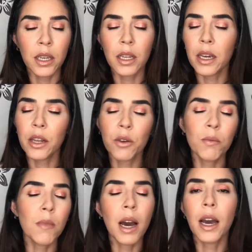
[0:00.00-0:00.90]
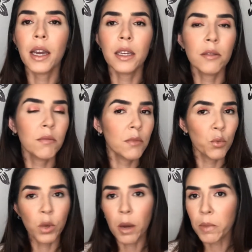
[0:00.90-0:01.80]
And I don't mind
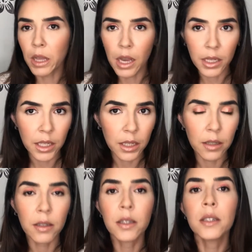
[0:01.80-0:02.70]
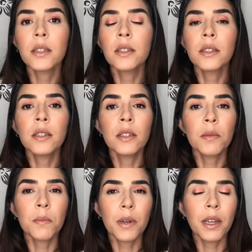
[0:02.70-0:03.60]
reapplying,
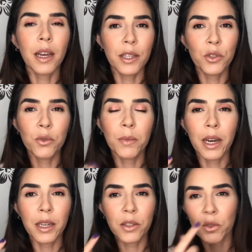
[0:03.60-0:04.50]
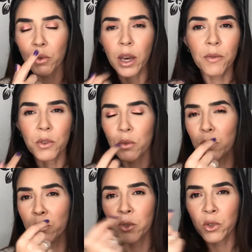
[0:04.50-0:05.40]
but I do mind to have to